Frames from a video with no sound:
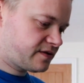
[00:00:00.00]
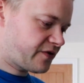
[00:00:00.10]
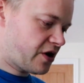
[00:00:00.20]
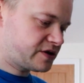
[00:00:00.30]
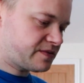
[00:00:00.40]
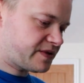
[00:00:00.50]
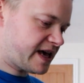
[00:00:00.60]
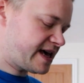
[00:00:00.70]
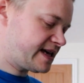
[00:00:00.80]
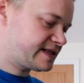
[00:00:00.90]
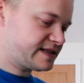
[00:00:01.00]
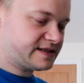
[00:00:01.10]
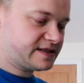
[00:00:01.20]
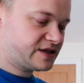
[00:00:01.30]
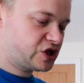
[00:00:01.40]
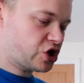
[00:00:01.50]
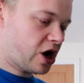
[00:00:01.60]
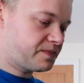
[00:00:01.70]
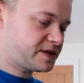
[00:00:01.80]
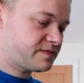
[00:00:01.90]
frozen peas,
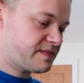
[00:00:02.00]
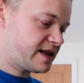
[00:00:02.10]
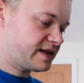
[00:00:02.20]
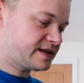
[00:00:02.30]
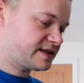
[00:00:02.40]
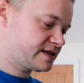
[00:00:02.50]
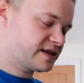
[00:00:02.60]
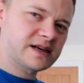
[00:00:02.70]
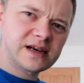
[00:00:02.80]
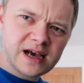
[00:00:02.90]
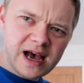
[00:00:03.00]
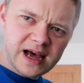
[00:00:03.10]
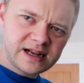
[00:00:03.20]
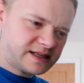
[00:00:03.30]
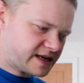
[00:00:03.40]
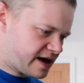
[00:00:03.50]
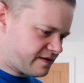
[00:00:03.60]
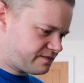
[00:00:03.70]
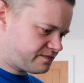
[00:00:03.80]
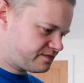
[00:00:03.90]
chopped mince. And
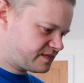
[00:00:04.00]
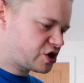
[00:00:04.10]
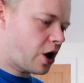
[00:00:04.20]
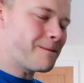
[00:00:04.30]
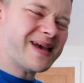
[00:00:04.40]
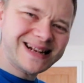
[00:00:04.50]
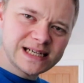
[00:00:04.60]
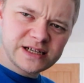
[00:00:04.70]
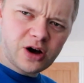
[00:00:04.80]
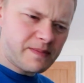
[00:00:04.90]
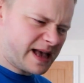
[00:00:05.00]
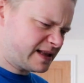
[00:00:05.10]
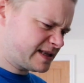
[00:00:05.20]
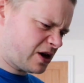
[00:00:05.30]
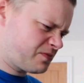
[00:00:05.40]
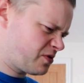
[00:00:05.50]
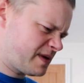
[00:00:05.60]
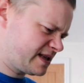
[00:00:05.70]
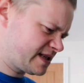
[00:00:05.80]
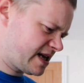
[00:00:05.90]
chopped mint, not mince, don't put
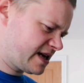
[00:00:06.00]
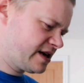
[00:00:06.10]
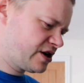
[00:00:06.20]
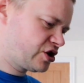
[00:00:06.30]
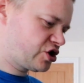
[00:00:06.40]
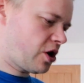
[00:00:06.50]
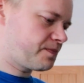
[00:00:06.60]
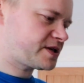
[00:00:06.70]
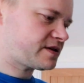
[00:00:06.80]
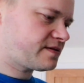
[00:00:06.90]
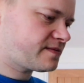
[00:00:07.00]
mince in it, chopped